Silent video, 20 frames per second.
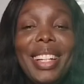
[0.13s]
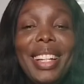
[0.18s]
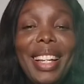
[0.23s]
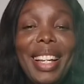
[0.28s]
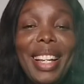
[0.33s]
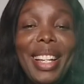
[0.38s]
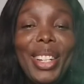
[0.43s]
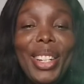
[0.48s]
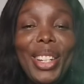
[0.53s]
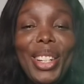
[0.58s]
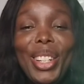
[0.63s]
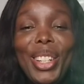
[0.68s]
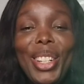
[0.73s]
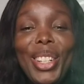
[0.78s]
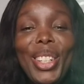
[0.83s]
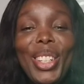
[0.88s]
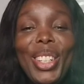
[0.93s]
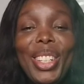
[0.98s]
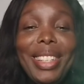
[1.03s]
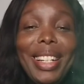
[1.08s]

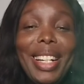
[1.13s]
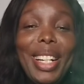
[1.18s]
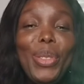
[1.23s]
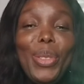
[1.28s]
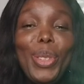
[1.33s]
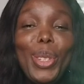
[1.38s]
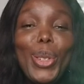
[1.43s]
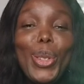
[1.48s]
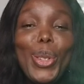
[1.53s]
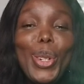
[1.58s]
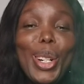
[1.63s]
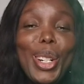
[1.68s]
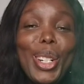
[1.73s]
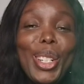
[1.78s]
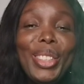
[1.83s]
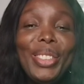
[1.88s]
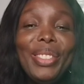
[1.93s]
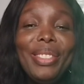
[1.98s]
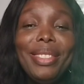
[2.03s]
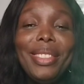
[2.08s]
Hello
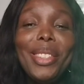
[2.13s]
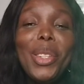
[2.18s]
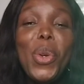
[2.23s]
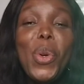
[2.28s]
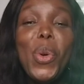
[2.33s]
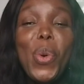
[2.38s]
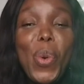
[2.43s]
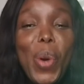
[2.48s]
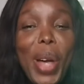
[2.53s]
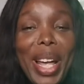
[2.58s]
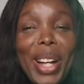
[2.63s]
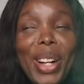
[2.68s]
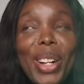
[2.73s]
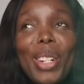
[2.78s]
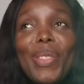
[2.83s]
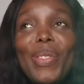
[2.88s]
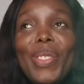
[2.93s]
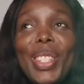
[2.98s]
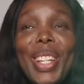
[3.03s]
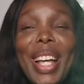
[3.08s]
everyone,
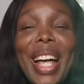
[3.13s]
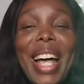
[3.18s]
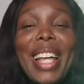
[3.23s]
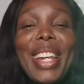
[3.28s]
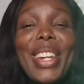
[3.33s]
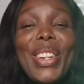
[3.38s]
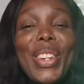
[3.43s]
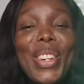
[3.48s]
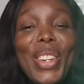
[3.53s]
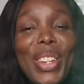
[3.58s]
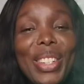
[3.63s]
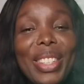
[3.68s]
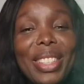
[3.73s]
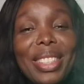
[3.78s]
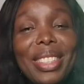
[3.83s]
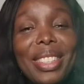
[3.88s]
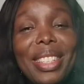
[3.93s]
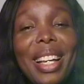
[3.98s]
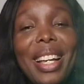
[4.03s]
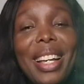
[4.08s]
welcome to
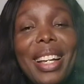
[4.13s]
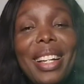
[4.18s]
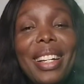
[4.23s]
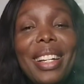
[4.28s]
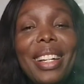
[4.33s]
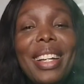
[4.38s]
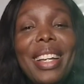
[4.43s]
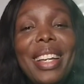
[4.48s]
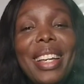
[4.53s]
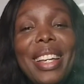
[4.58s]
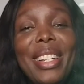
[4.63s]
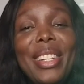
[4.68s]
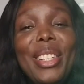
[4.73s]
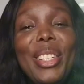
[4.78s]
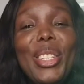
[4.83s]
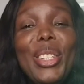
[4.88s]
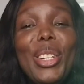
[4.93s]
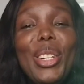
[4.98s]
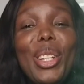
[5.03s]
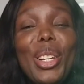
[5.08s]
another
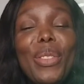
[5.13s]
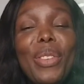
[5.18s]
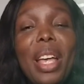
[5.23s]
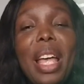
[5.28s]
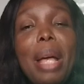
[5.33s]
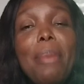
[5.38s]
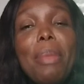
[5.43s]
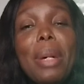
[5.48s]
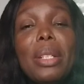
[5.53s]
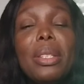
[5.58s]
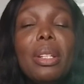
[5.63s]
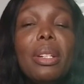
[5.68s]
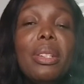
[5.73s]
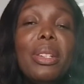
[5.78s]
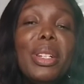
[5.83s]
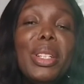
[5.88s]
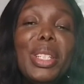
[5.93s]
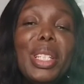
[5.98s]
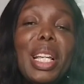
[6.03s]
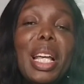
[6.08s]
edition of
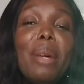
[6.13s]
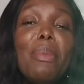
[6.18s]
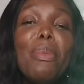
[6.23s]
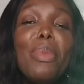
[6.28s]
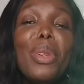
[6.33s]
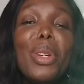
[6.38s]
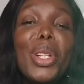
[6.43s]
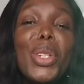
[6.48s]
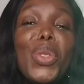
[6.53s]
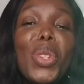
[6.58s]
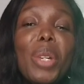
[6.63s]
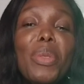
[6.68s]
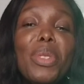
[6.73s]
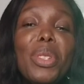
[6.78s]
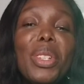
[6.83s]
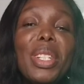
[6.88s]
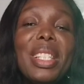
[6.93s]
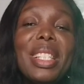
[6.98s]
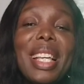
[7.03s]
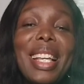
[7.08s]
Hematology and Blood
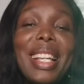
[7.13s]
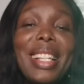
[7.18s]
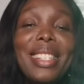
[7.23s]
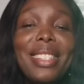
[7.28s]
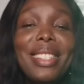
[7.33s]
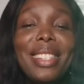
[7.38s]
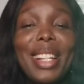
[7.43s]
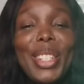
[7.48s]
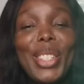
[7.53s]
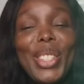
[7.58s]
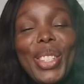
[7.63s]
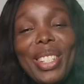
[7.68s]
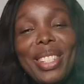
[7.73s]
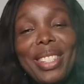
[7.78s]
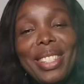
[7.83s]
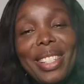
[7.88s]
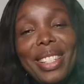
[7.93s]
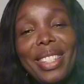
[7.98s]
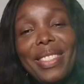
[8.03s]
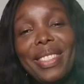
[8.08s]
Transfusion Science Lecture
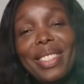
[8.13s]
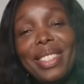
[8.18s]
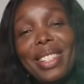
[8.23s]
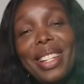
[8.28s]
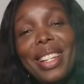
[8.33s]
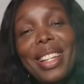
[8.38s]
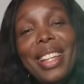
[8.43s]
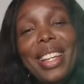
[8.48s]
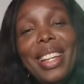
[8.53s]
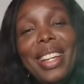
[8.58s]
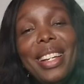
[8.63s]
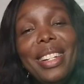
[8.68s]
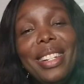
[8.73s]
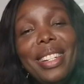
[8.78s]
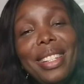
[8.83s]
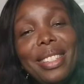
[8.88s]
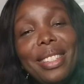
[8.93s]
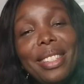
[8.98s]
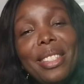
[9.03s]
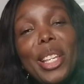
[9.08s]
Series.
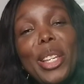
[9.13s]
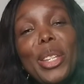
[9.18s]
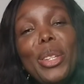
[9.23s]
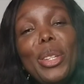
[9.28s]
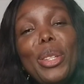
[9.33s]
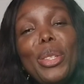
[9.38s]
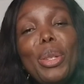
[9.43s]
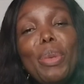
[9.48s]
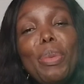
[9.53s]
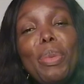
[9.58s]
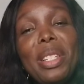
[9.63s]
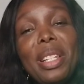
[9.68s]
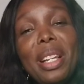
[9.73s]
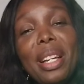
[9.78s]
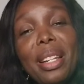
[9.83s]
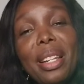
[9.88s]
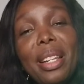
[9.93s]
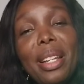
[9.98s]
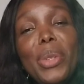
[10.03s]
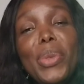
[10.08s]
This is a YouTube
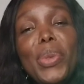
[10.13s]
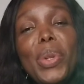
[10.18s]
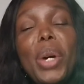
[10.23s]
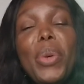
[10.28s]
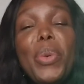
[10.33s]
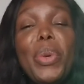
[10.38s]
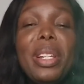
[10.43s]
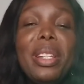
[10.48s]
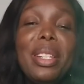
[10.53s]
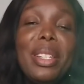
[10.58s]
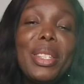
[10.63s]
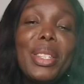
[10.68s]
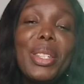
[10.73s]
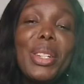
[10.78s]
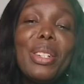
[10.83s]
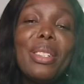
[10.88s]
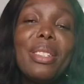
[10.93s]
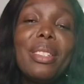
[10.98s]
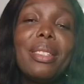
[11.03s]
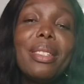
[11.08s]
channel where we
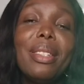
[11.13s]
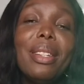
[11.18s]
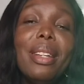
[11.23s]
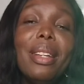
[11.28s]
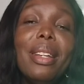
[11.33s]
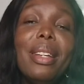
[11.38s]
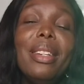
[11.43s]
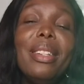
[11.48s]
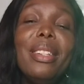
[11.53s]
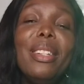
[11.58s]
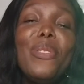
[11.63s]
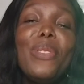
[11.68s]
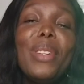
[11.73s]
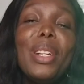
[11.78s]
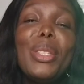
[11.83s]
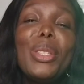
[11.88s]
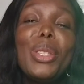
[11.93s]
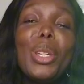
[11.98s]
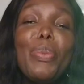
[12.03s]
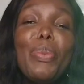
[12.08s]
discuss
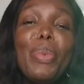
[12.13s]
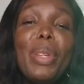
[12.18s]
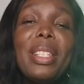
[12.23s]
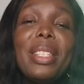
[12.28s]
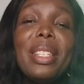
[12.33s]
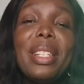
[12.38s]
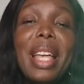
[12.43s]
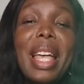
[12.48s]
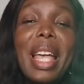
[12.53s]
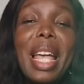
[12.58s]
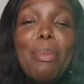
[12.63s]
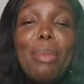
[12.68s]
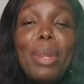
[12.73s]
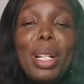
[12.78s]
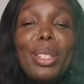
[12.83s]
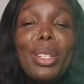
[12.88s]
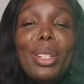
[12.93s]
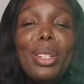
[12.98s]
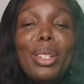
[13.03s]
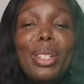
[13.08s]
different topics in
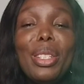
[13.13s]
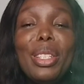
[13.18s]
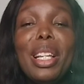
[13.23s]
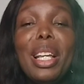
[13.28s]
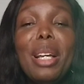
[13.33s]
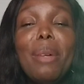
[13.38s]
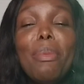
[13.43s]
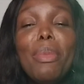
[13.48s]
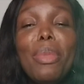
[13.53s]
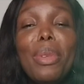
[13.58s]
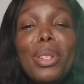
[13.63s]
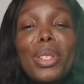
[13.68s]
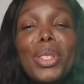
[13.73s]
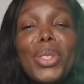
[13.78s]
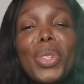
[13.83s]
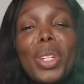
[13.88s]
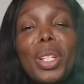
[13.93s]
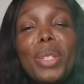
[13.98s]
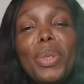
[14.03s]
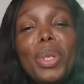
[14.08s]
hematology and blood
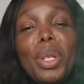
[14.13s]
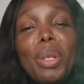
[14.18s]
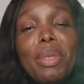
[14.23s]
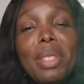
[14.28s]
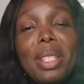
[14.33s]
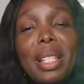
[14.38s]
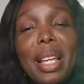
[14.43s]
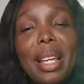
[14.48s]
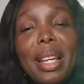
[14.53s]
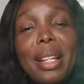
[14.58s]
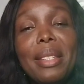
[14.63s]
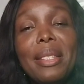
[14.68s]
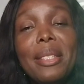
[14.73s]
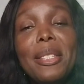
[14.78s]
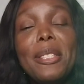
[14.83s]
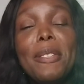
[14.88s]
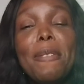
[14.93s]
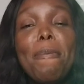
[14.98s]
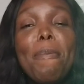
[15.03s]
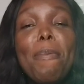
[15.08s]
transfusion
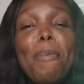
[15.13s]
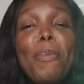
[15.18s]
science.